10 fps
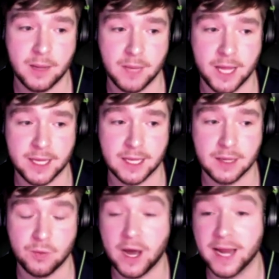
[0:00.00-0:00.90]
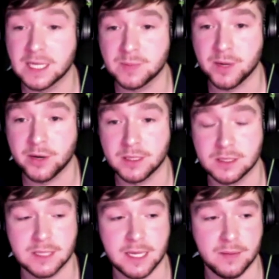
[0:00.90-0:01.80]
like what I
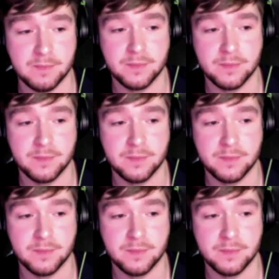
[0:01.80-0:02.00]
experienced. And